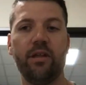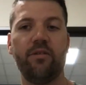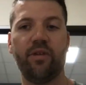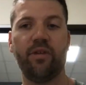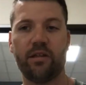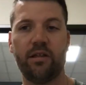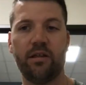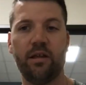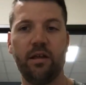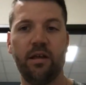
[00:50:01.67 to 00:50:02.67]

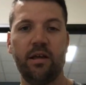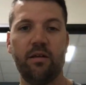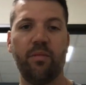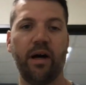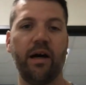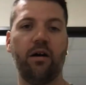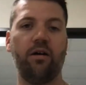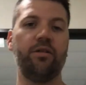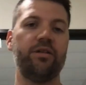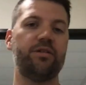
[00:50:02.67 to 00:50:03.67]
affected by
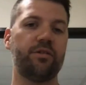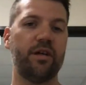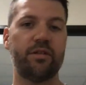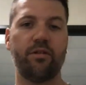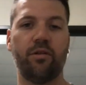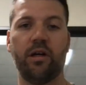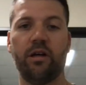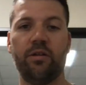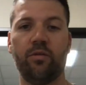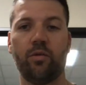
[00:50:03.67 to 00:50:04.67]
all the stress going
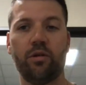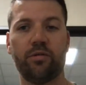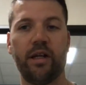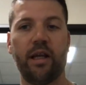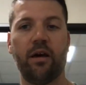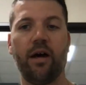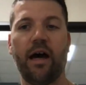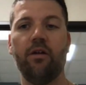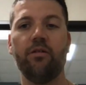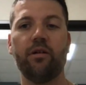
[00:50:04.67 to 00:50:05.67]
on in the world right now.
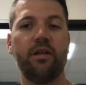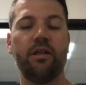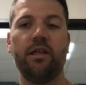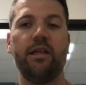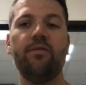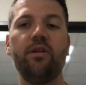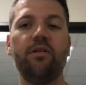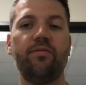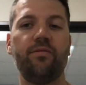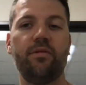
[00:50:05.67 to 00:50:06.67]
Even
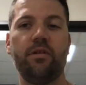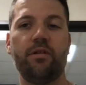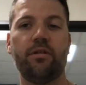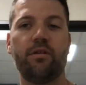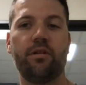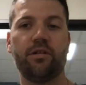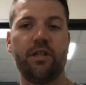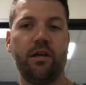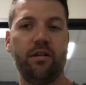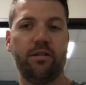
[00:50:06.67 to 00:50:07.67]
if your
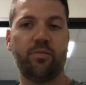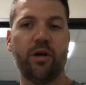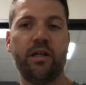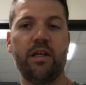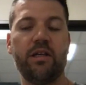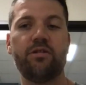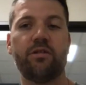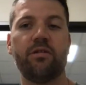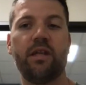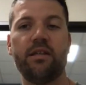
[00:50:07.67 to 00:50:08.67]
child is brain
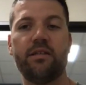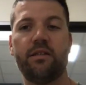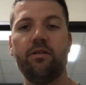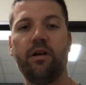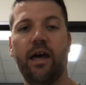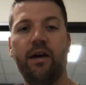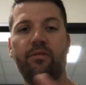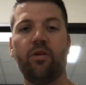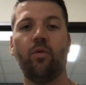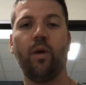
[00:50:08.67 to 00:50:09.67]
injured, they still have
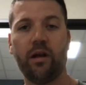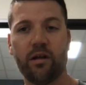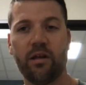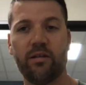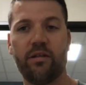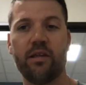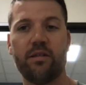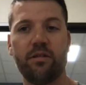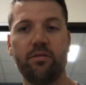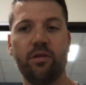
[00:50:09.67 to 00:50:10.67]
an awareness. They
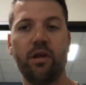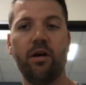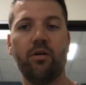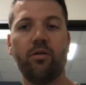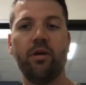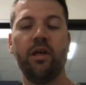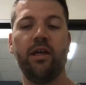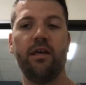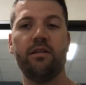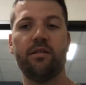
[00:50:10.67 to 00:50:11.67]
still know
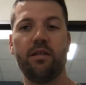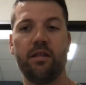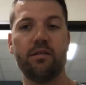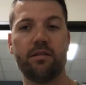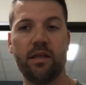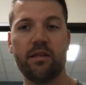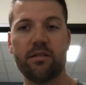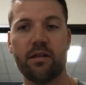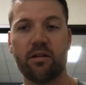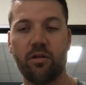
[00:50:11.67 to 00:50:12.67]
and sense things
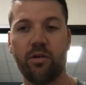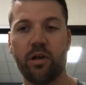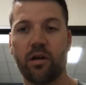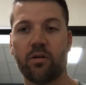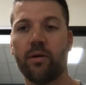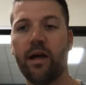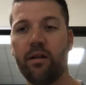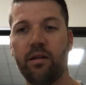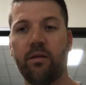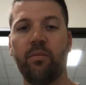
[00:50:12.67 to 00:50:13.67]
that are going on
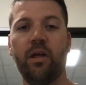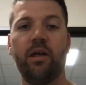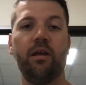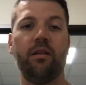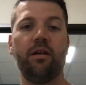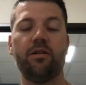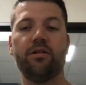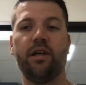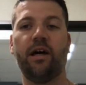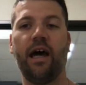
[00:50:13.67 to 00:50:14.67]
around them.
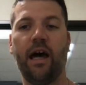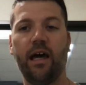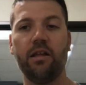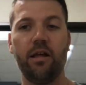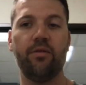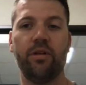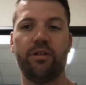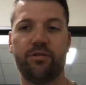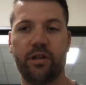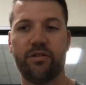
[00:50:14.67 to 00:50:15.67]
There's a high level of
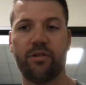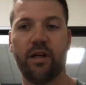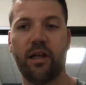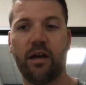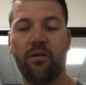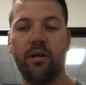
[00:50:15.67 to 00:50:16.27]
stress right now.